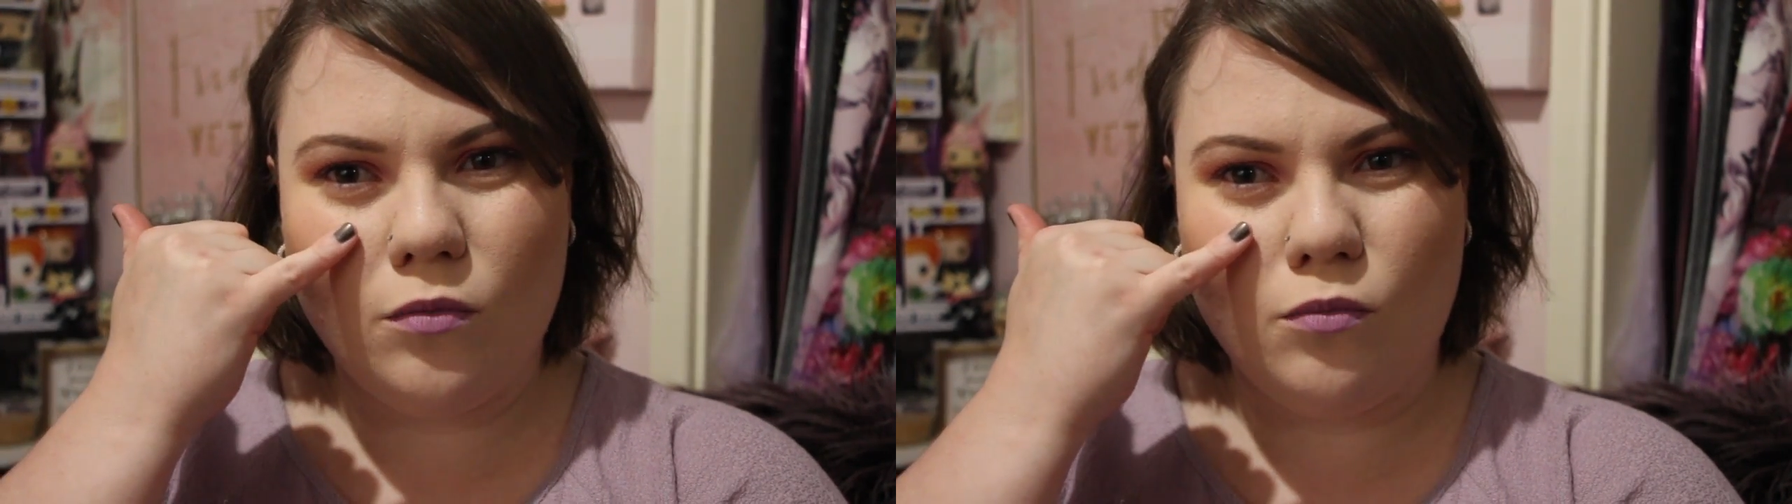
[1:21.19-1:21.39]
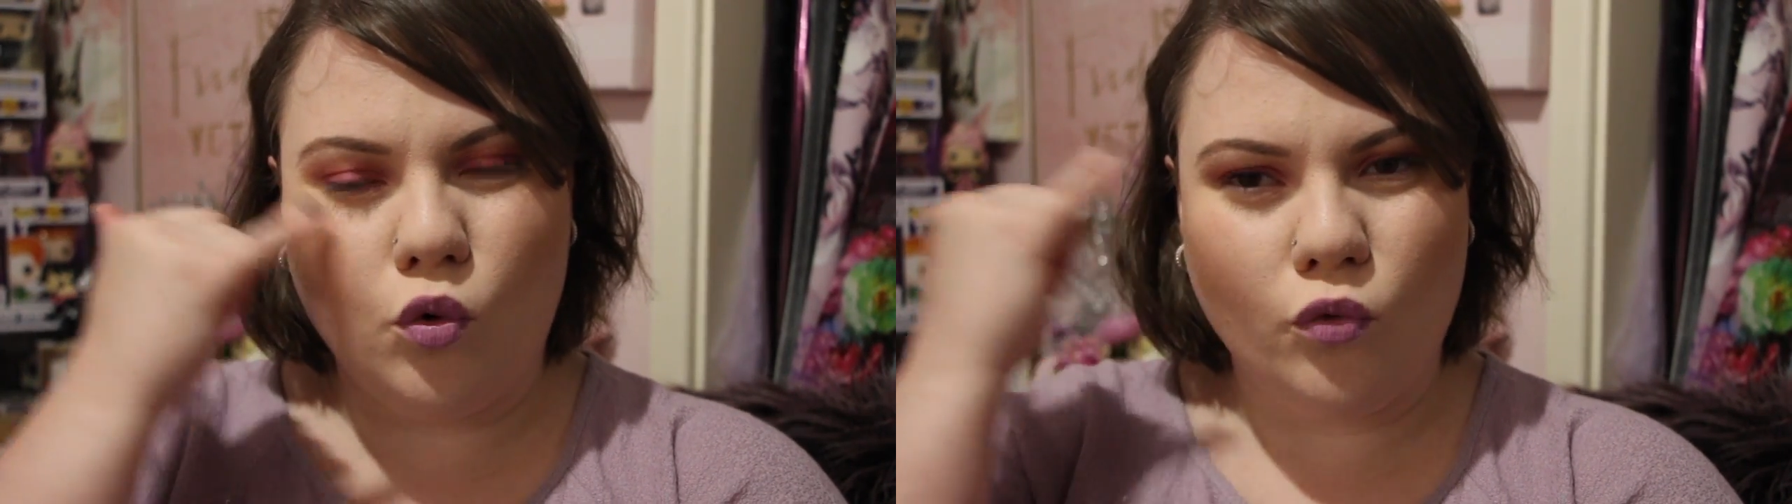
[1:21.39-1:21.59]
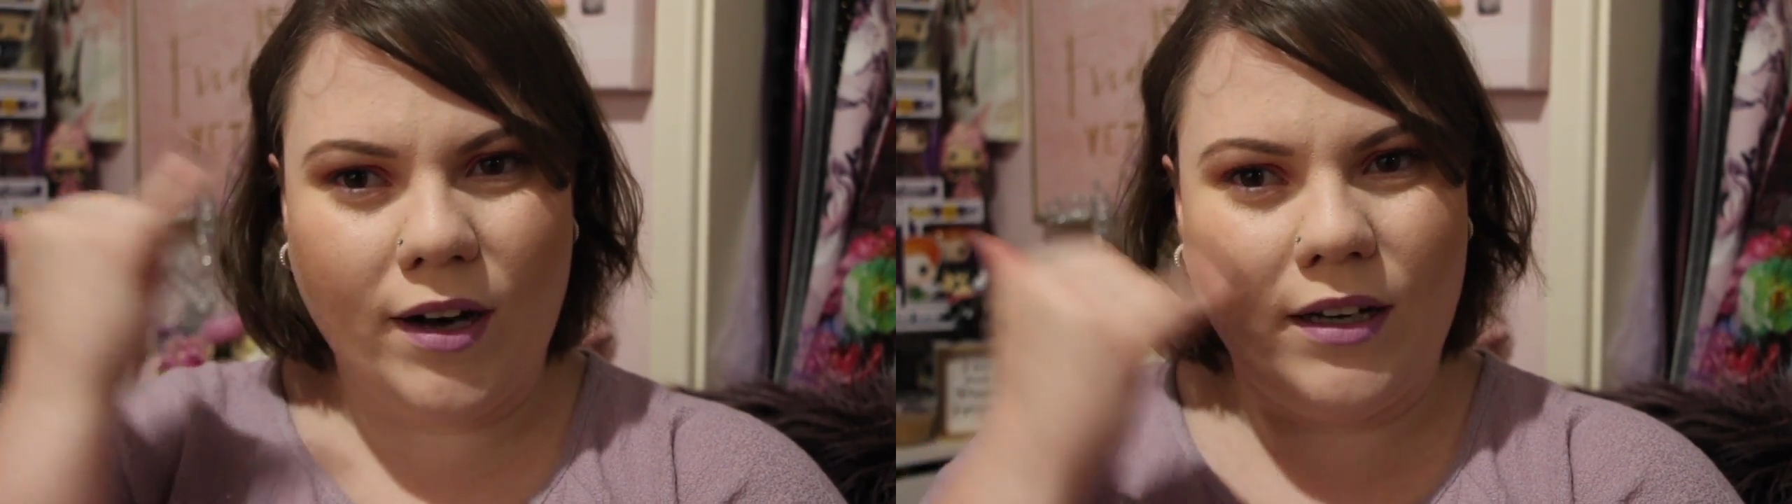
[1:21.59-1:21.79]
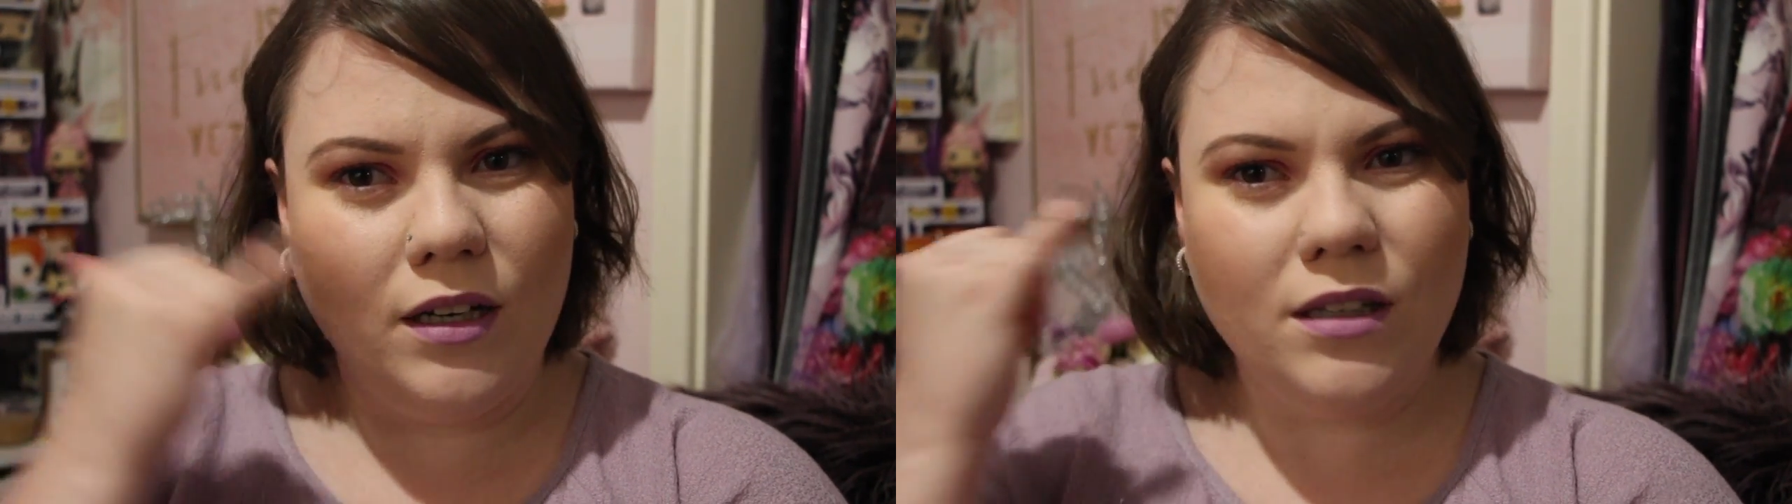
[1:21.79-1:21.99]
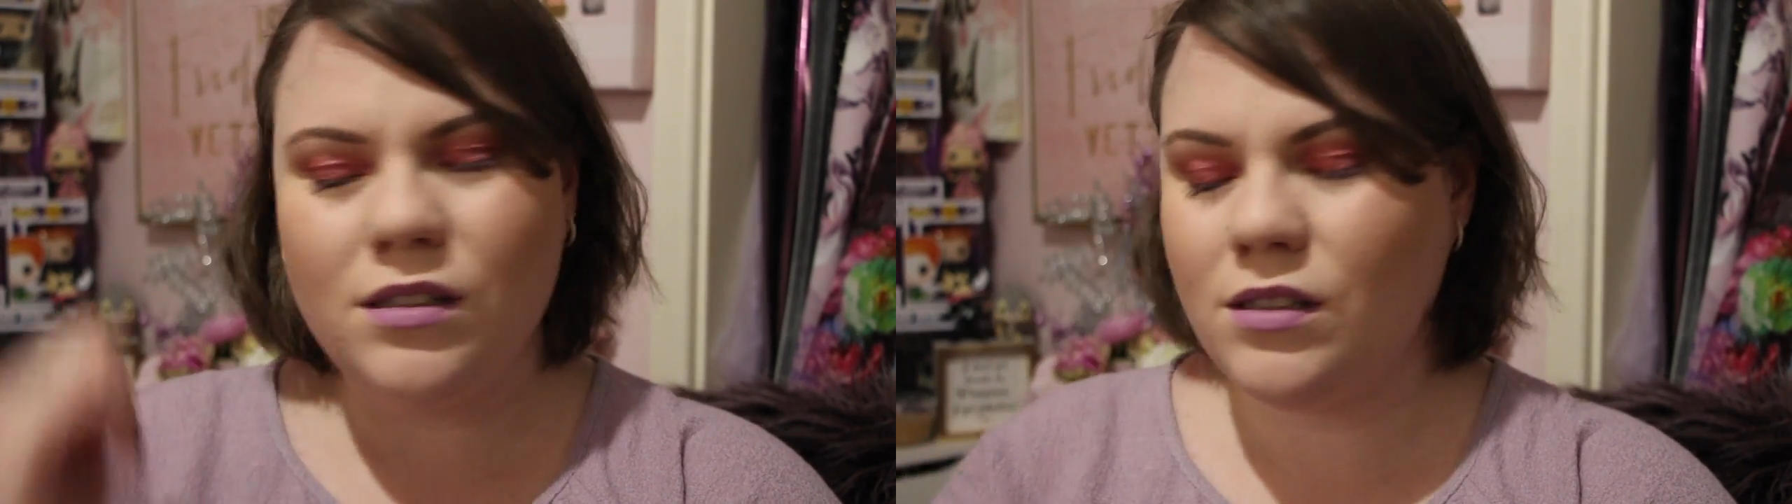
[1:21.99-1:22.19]
more
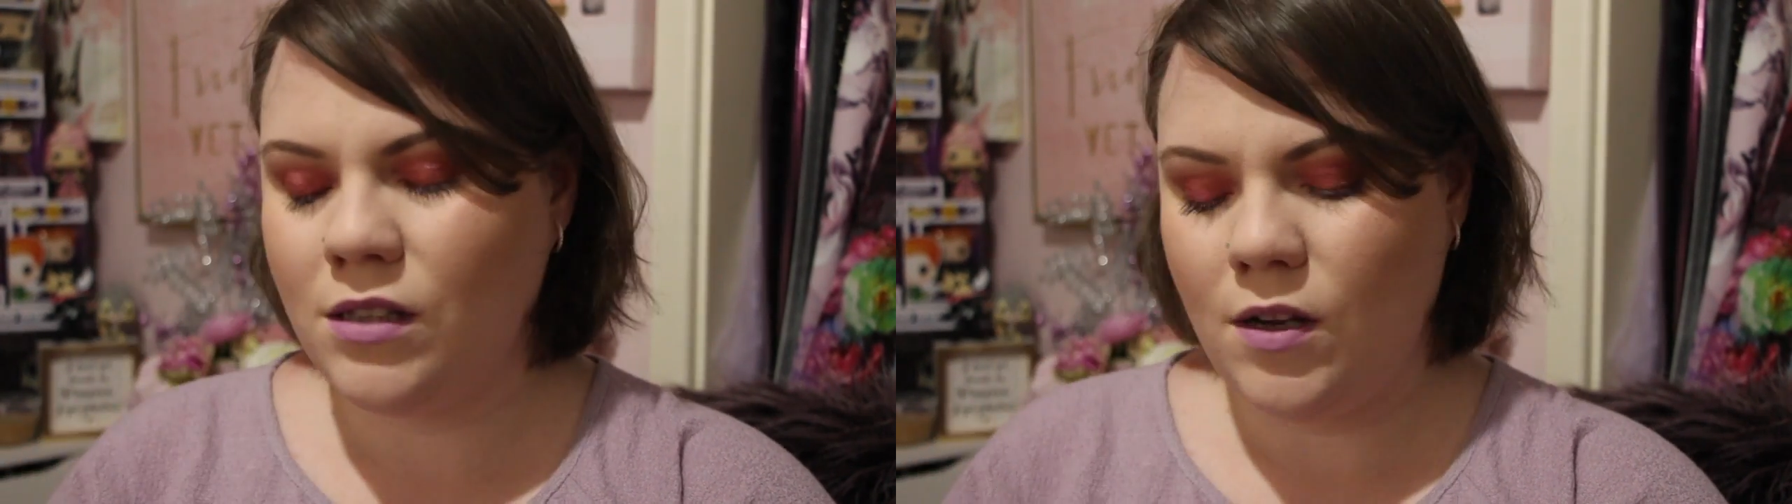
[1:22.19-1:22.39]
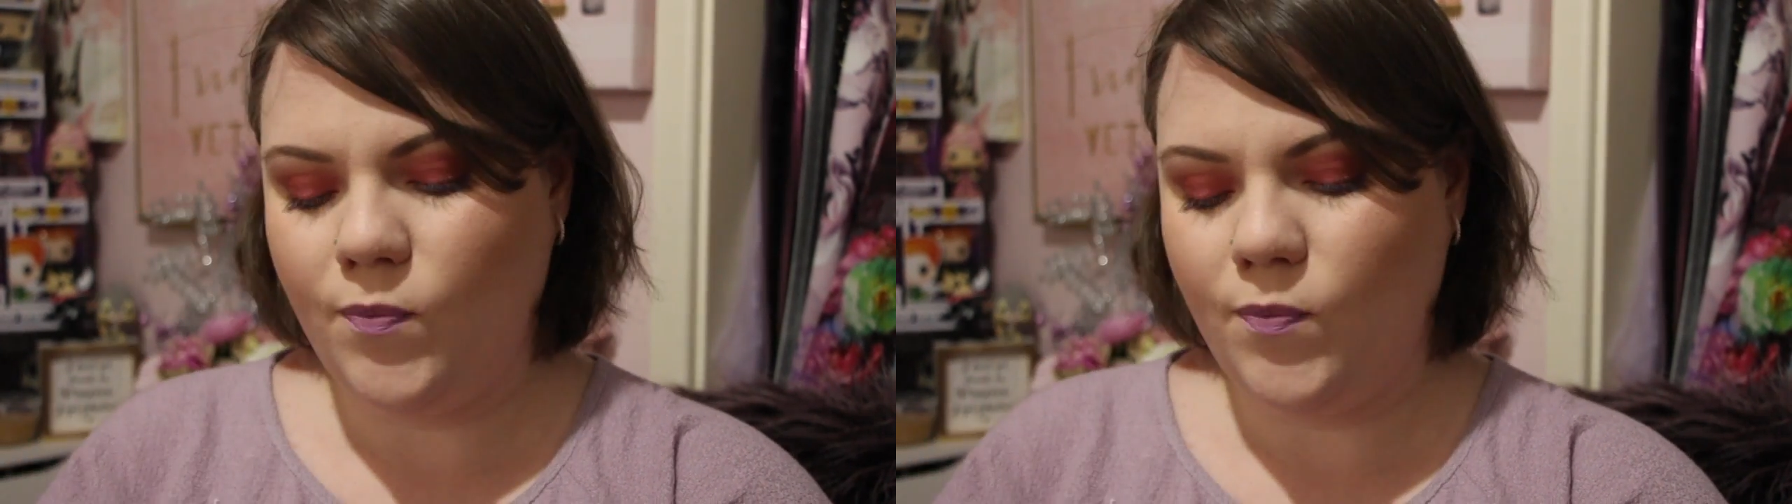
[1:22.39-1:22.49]
redness,